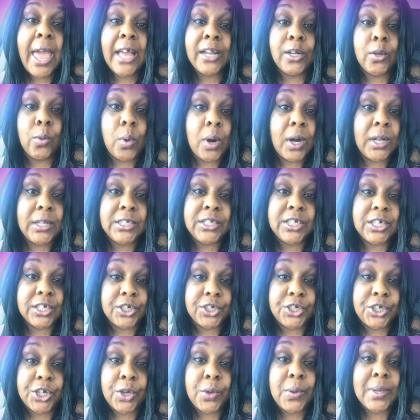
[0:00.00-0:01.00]
and the world is going
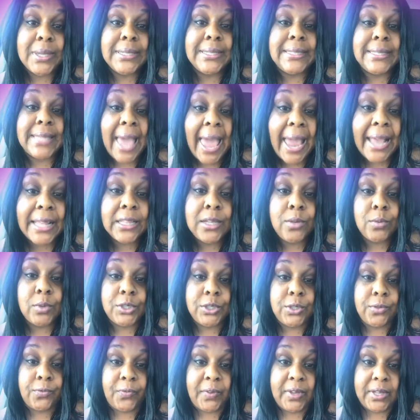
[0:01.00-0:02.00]
to show you exactly
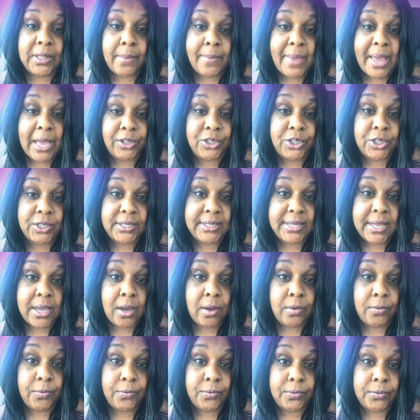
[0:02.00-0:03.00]
what you feel about
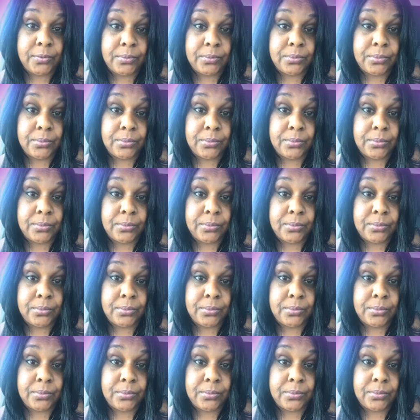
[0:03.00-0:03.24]
yourself.